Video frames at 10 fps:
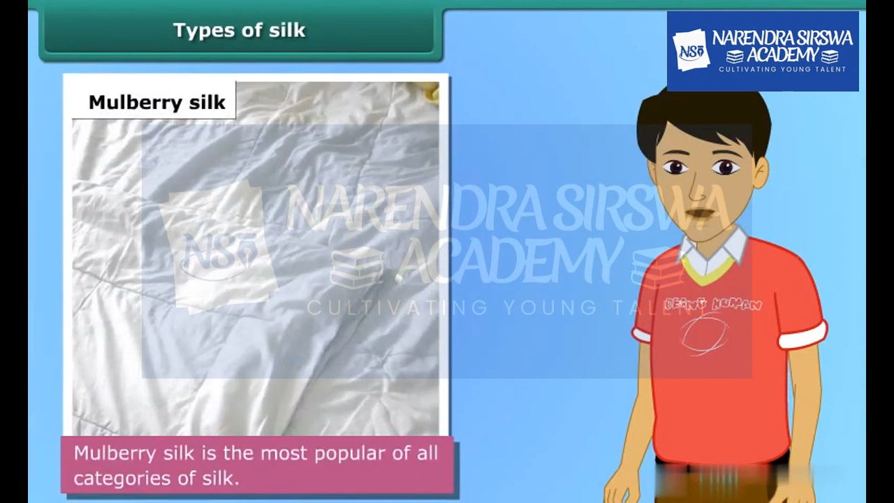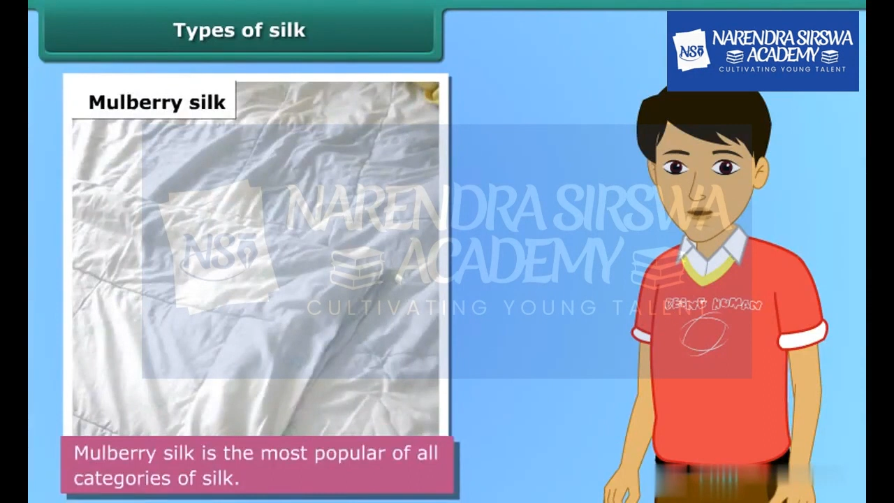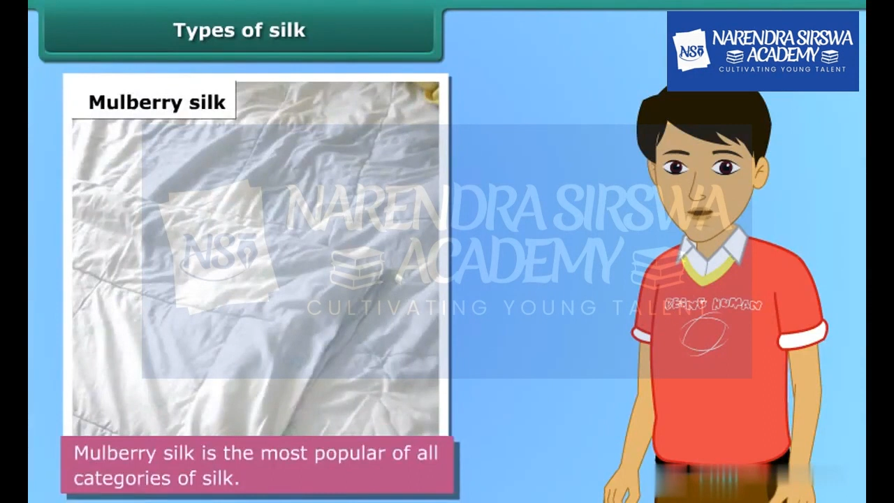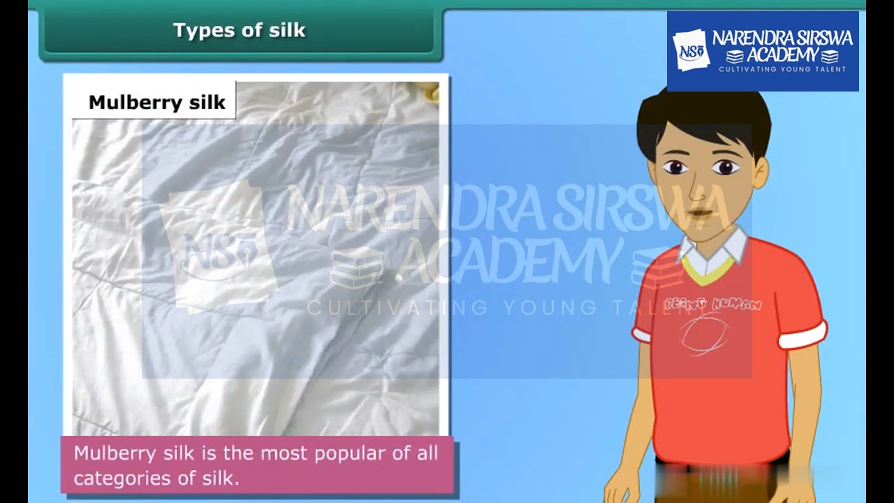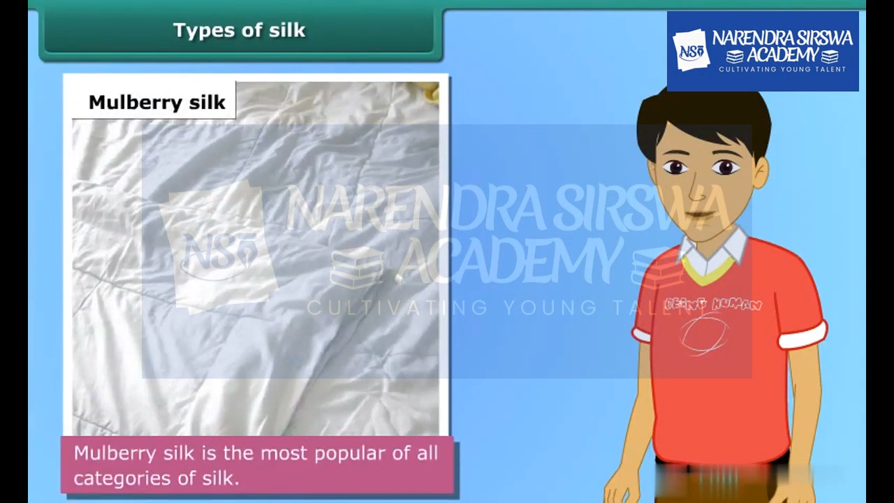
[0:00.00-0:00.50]

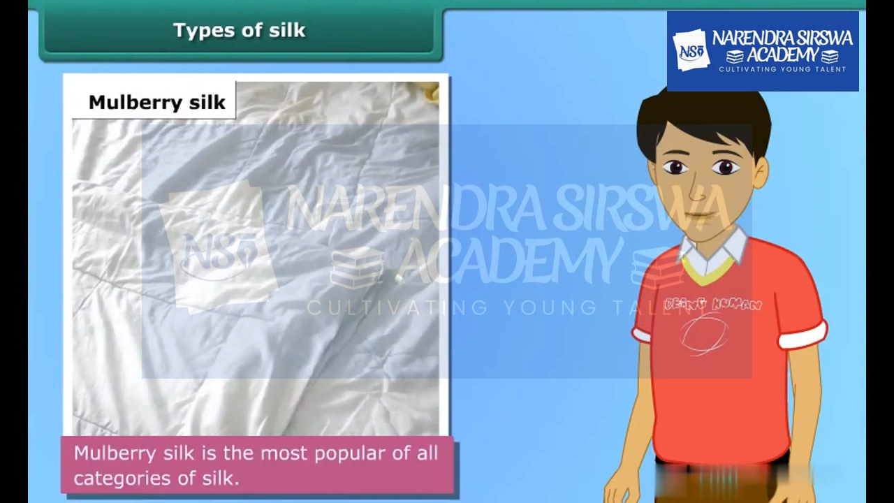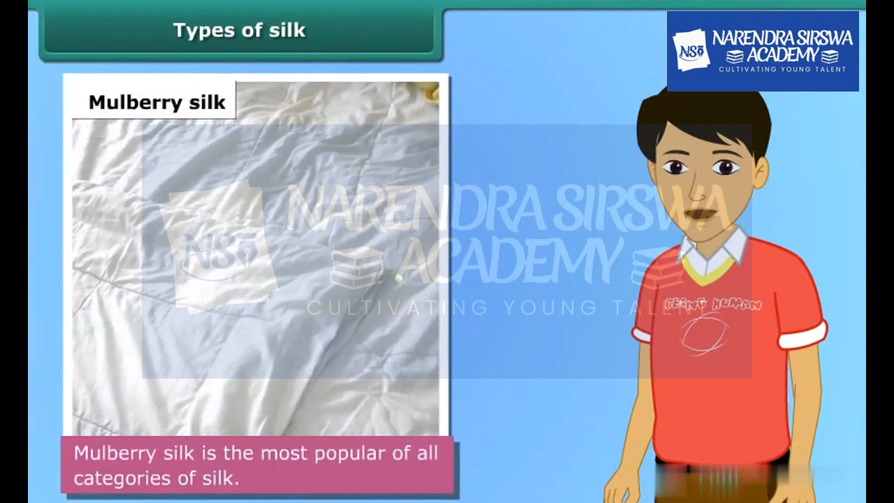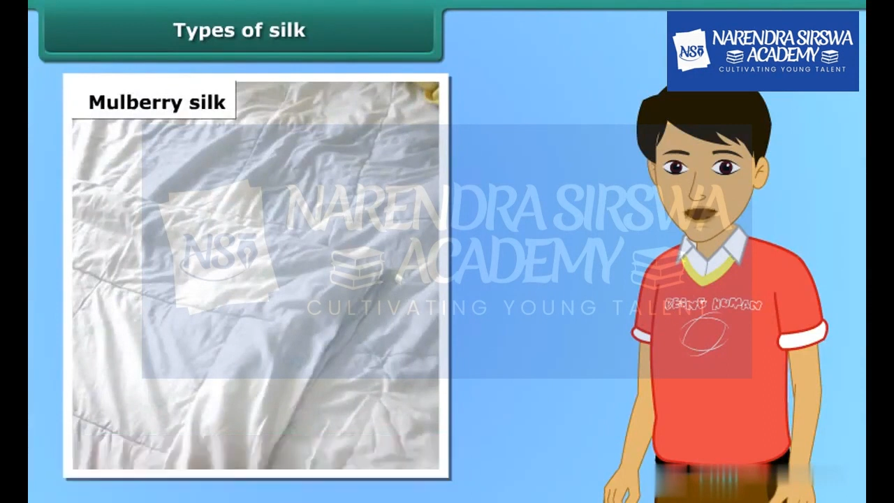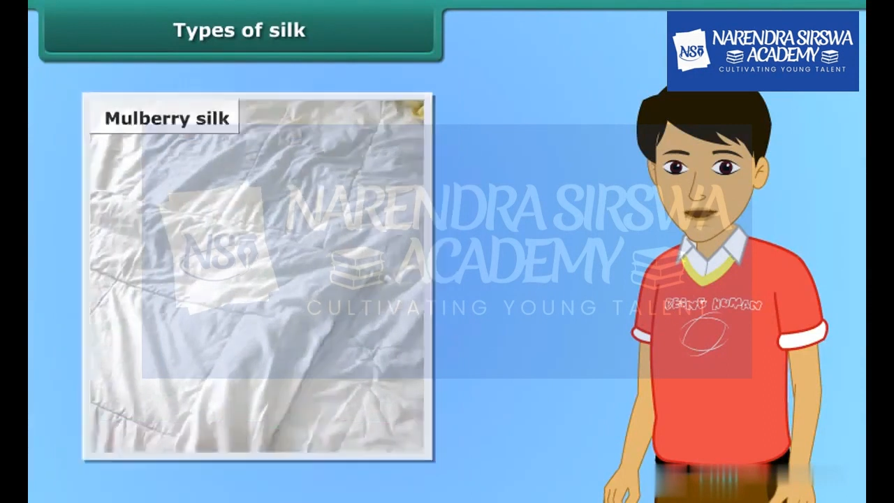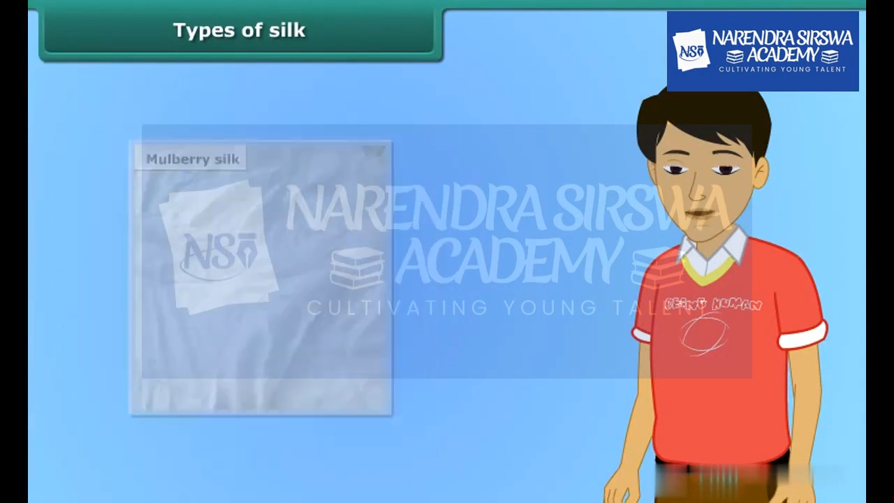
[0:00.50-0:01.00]
mulberry
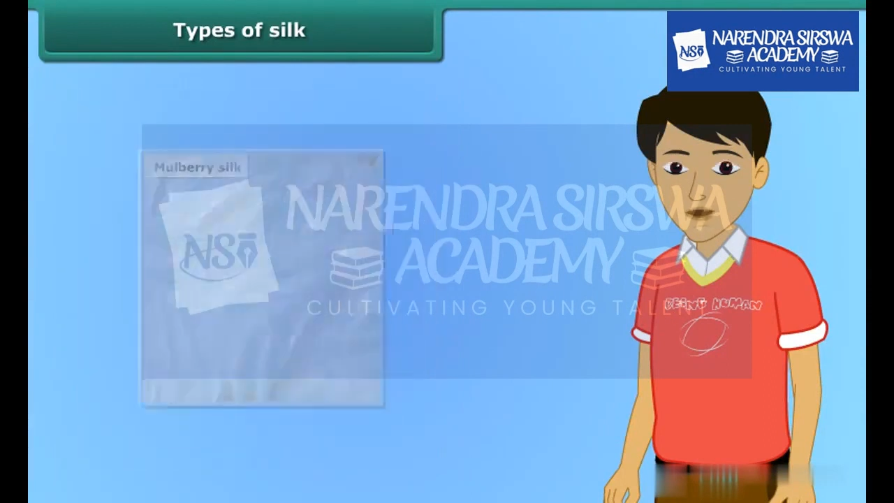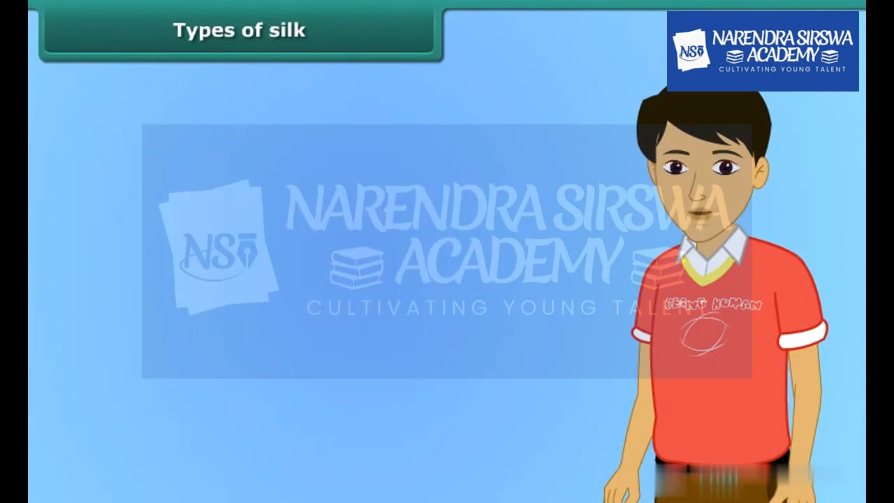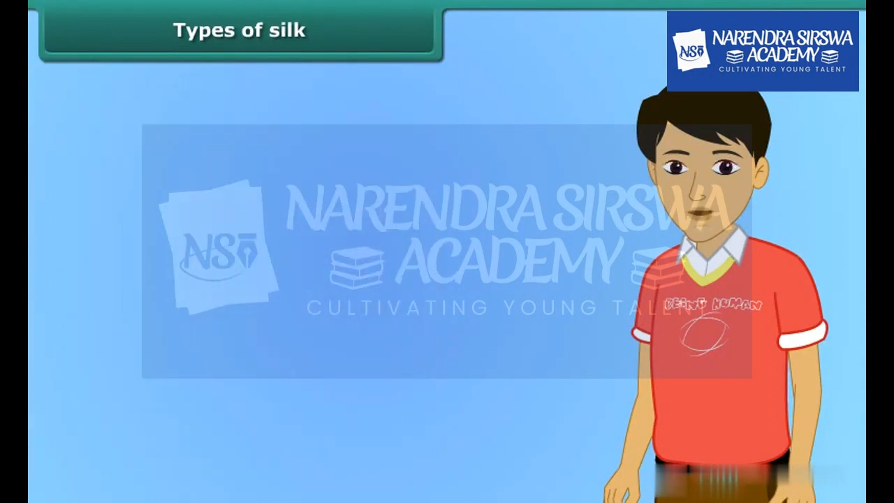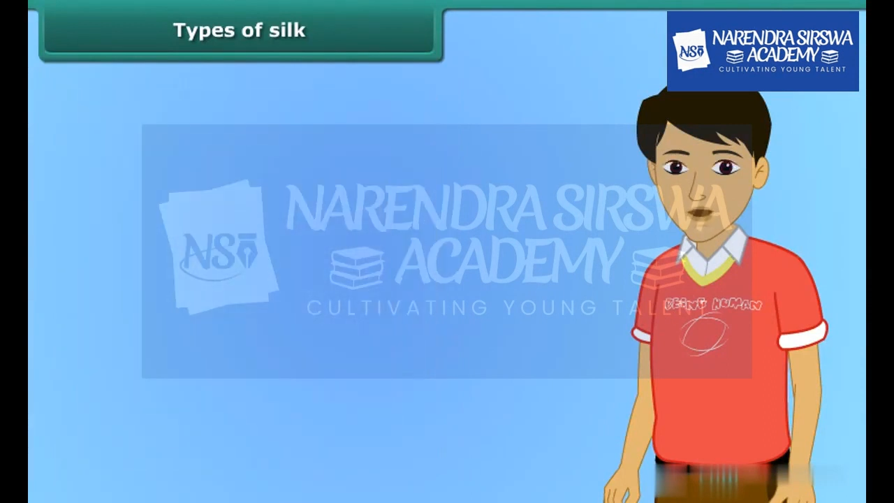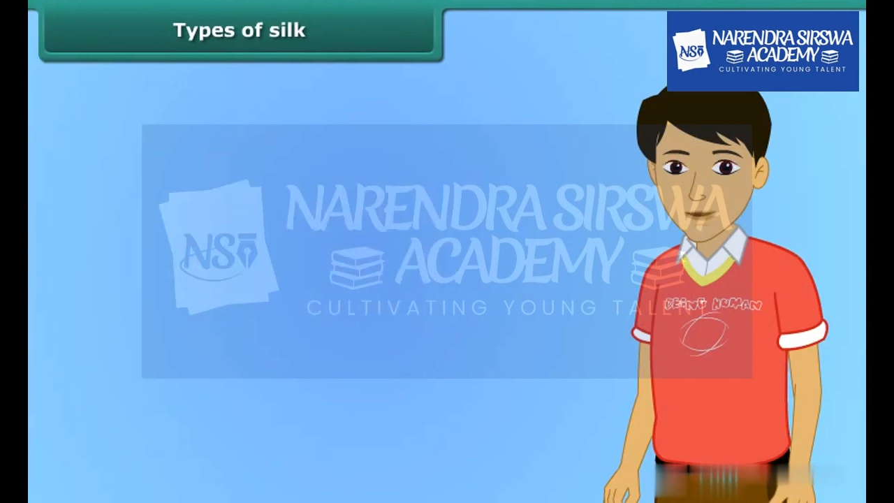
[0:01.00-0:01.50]
silk
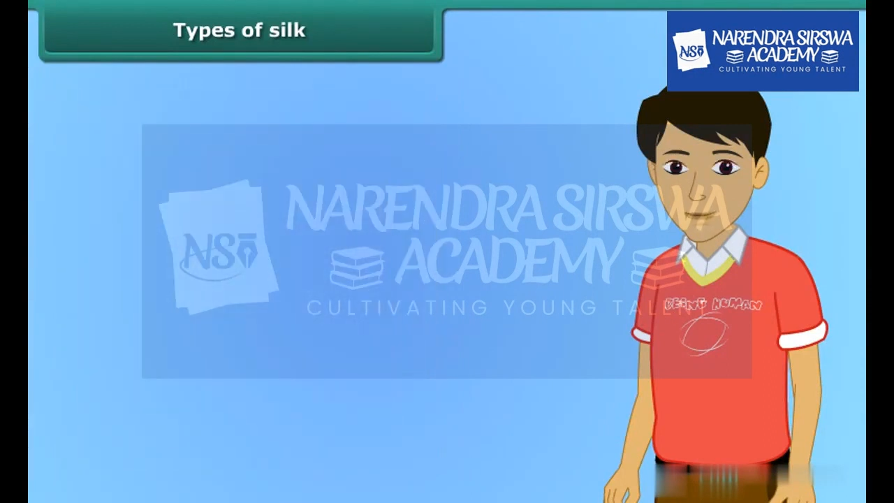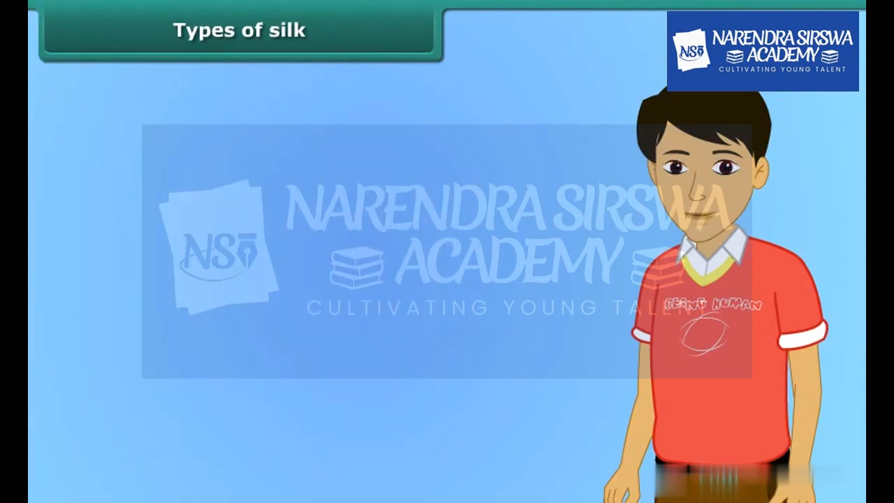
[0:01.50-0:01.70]
moth